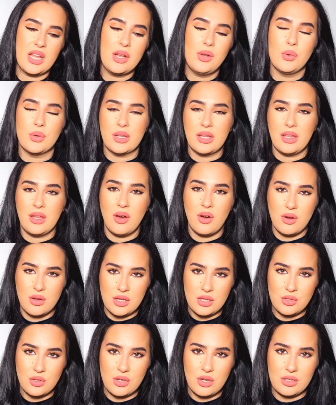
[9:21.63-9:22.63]
look,
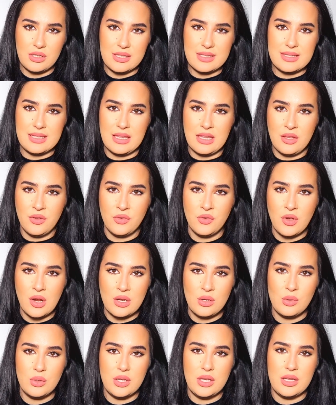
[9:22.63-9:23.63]
in all honesty, if you
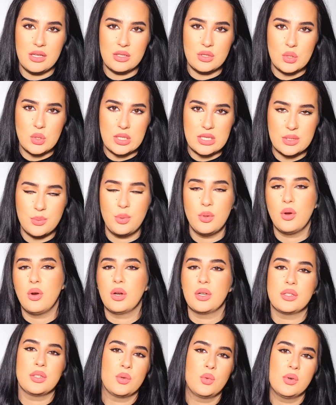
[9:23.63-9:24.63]
are looking to
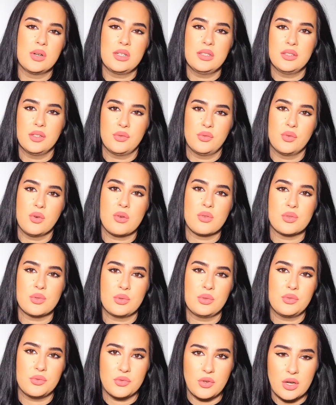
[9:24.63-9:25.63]
explore the world of rose
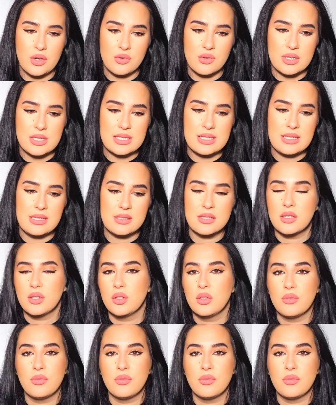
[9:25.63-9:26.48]
oud fragrances,